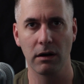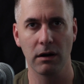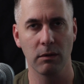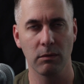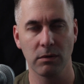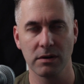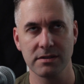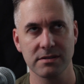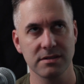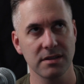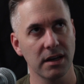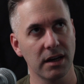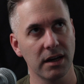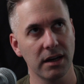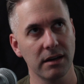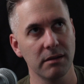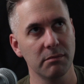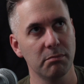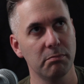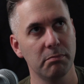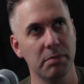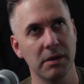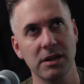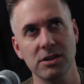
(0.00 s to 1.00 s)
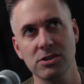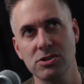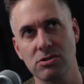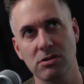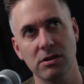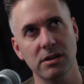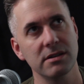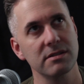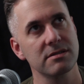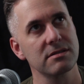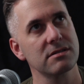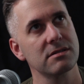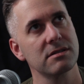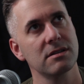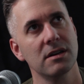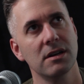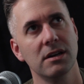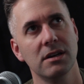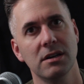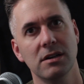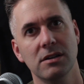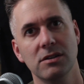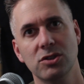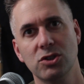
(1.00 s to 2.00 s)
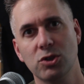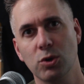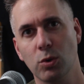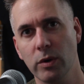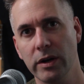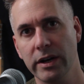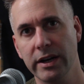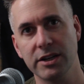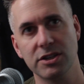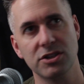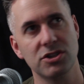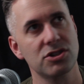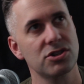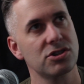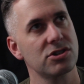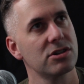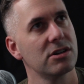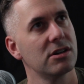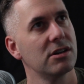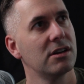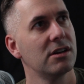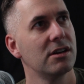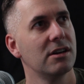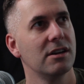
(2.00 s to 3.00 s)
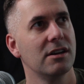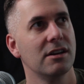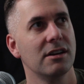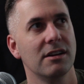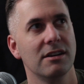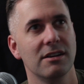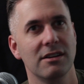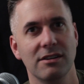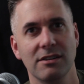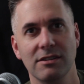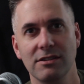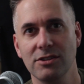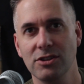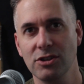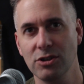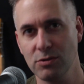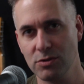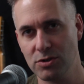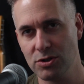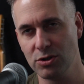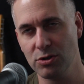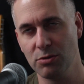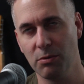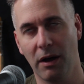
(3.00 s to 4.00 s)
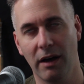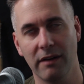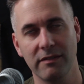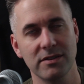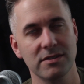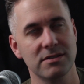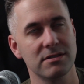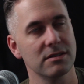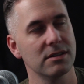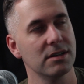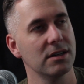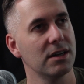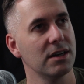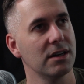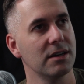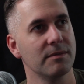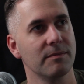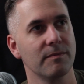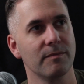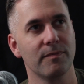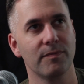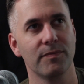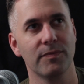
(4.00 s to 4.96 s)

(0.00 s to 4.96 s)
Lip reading: I want to say Pinterest, Twitch, YouTube, obviously,